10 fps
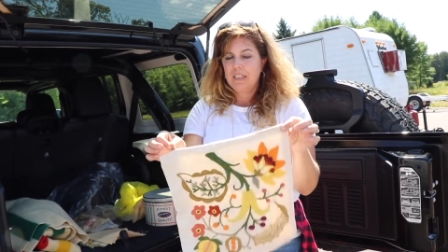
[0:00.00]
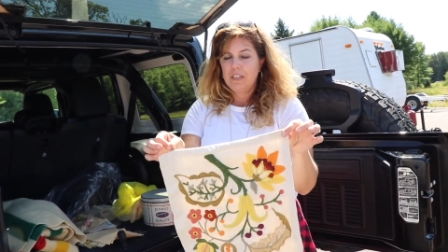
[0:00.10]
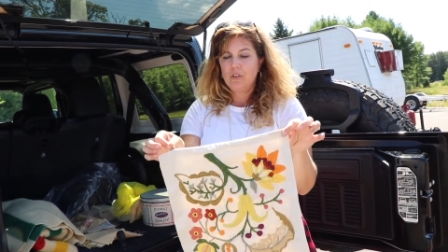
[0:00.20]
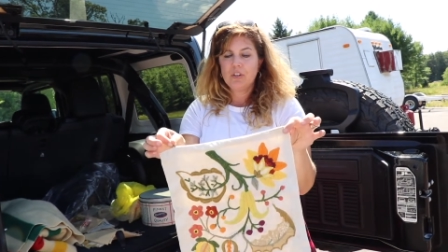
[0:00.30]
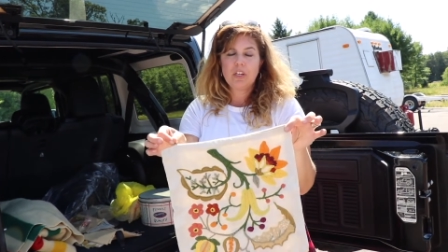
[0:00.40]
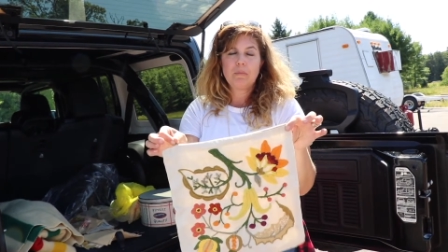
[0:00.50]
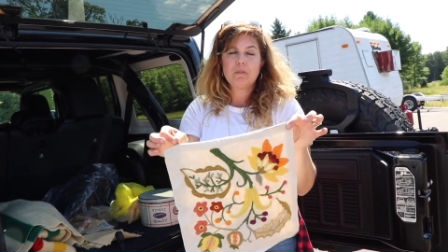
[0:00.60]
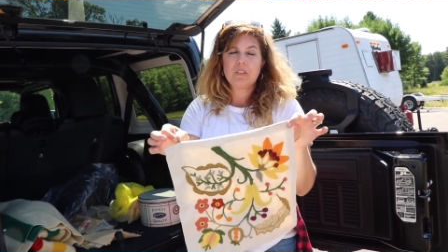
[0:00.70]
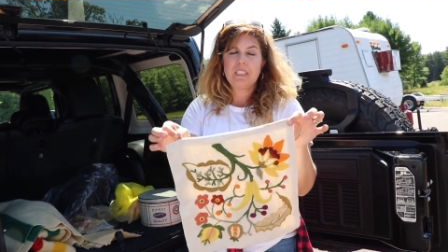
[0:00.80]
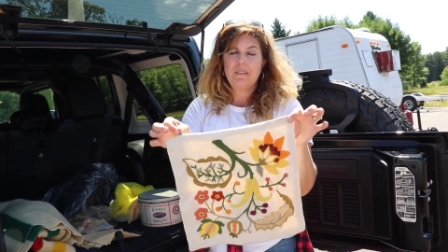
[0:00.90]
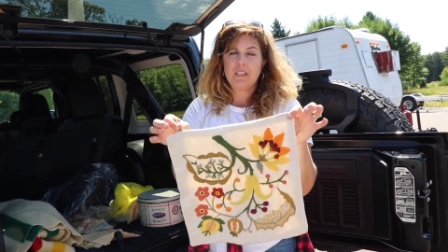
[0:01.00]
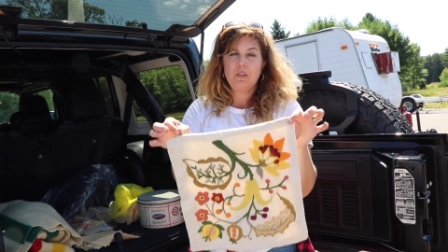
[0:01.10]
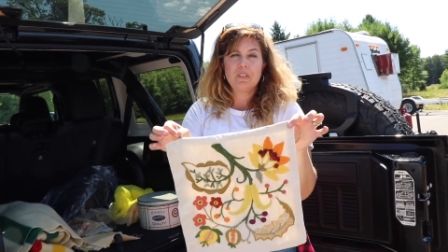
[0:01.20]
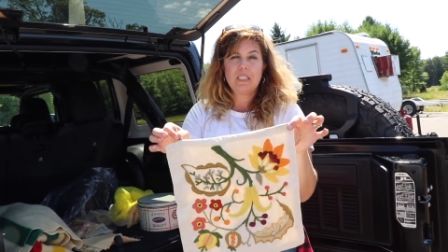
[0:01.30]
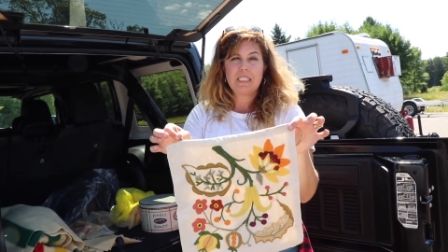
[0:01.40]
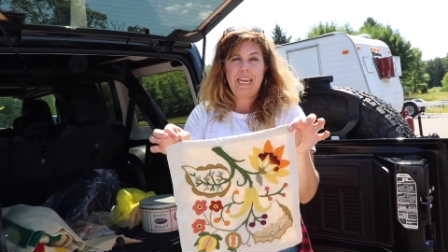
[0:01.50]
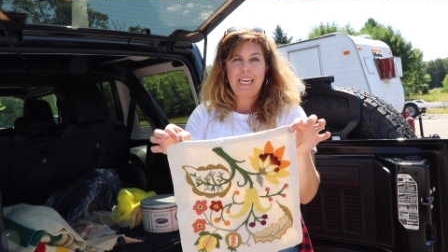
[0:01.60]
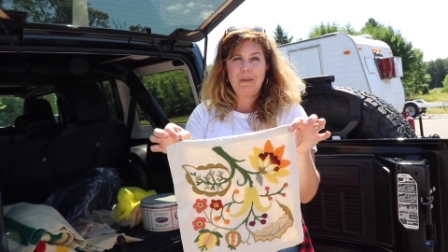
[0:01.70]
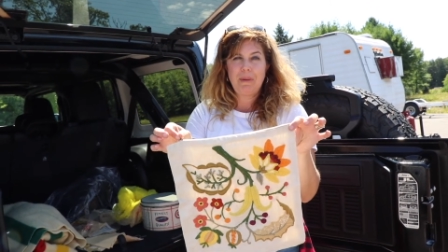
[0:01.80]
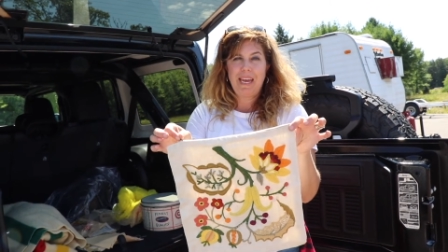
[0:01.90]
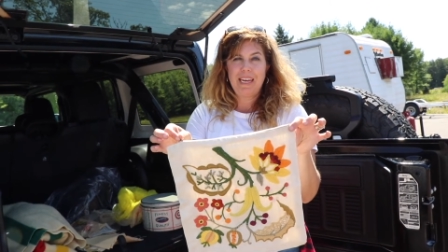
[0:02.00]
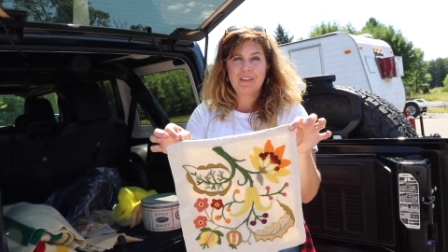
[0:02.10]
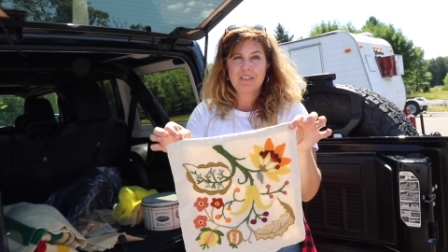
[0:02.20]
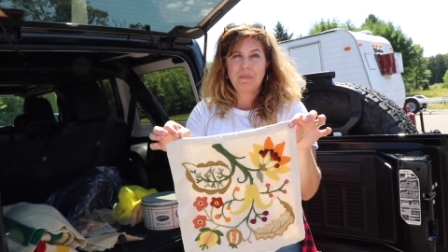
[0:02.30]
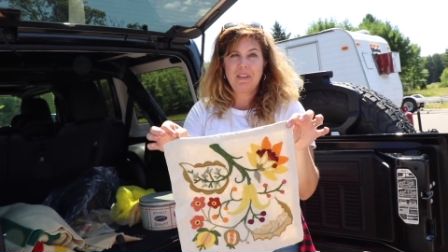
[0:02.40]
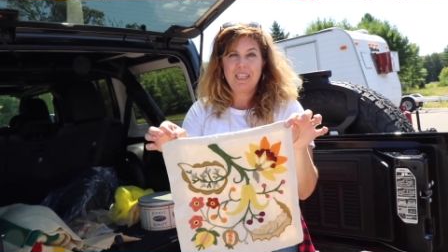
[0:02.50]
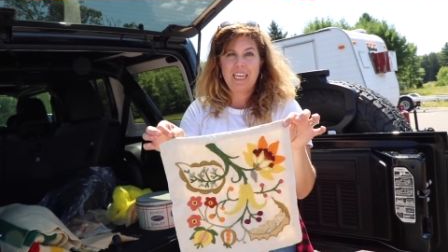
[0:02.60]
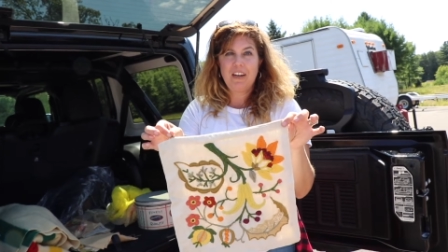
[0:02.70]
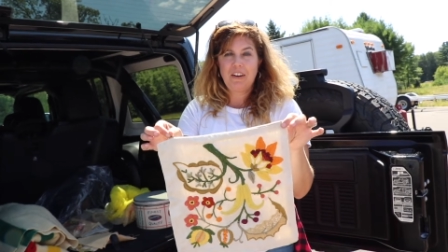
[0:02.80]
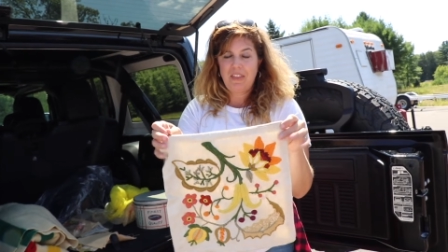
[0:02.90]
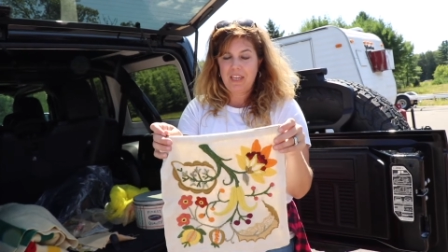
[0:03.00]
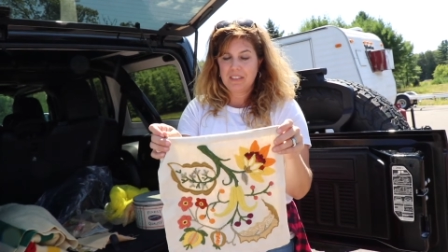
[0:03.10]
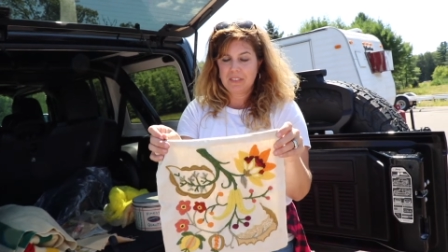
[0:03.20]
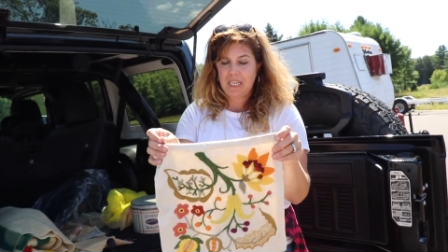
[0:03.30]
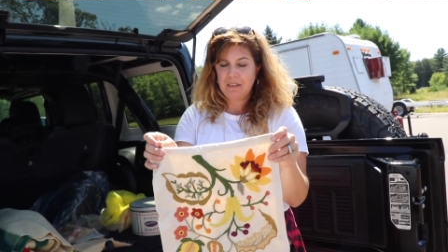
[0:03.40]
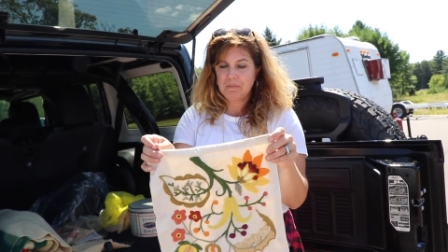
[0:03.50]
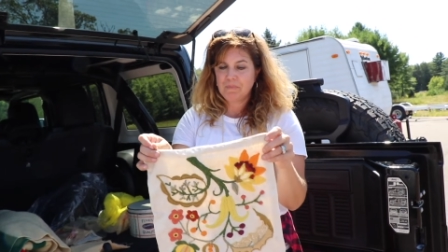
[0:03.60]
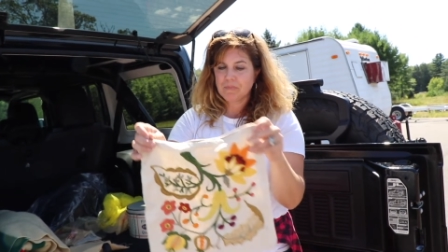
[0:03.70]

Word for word: You could almost even use it as a handbag or something to carry things in.